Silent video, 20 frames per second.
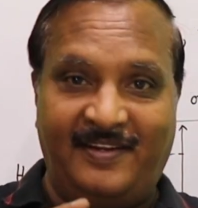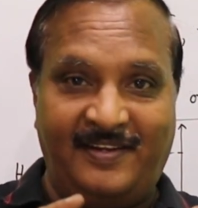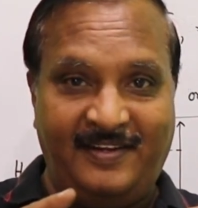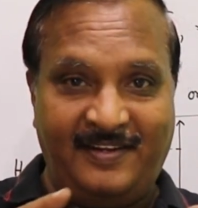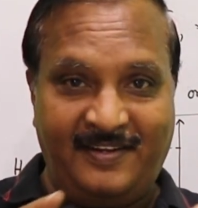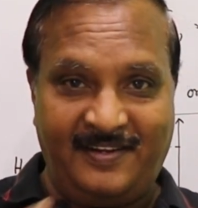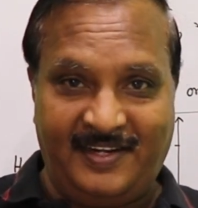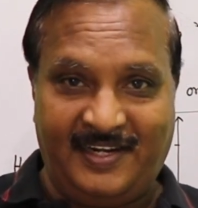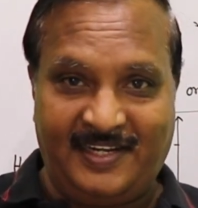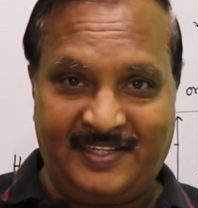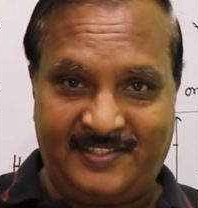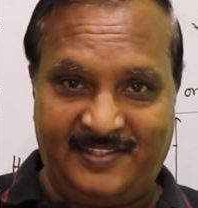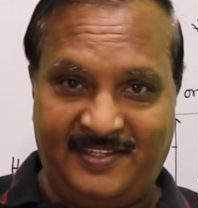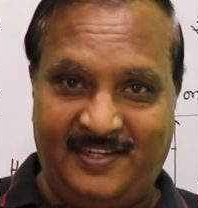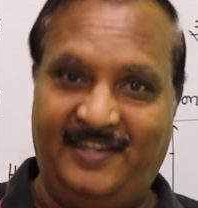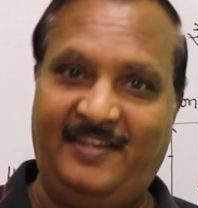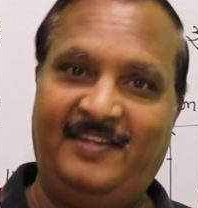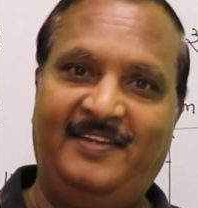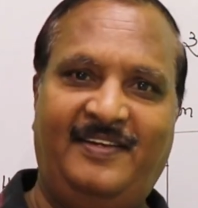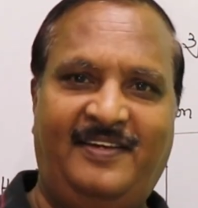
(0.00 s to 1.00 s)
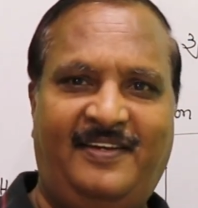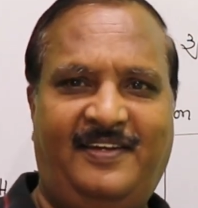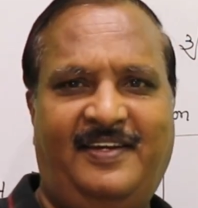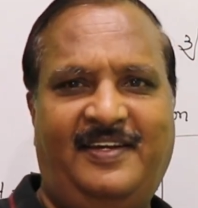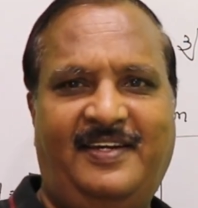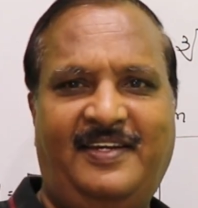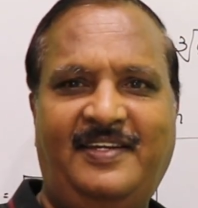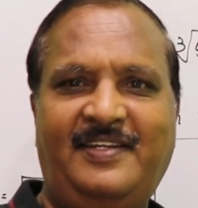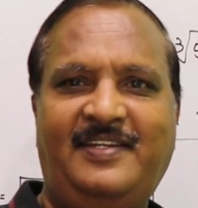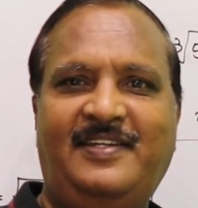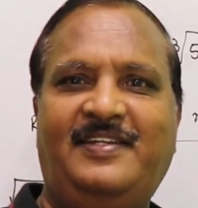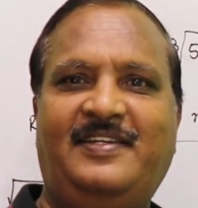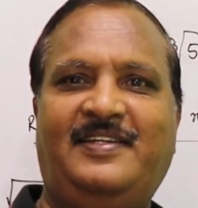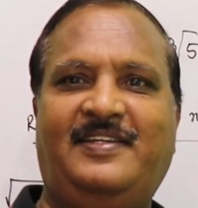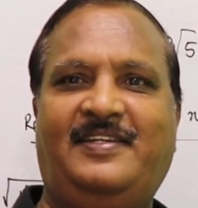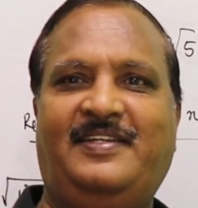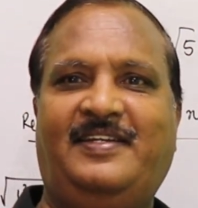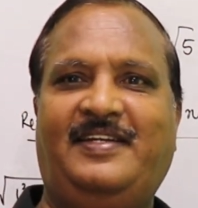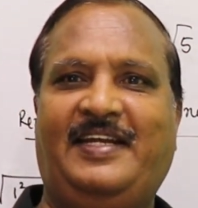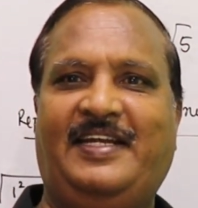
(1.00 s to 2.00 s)
irrational are
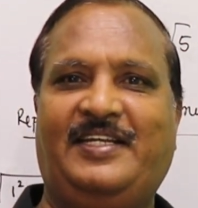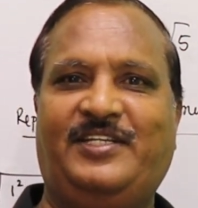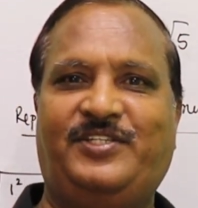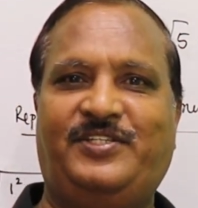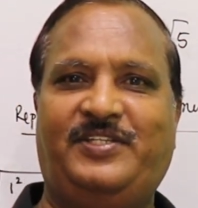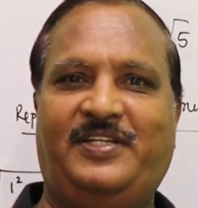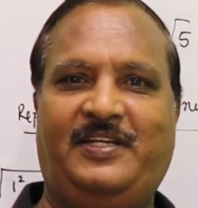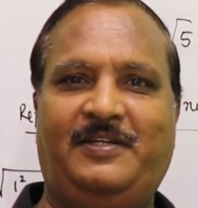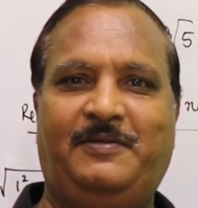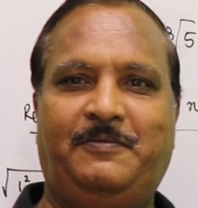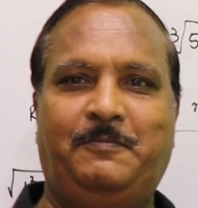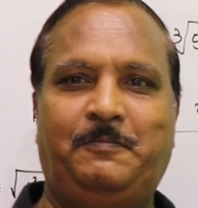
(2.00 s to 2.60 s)
rational.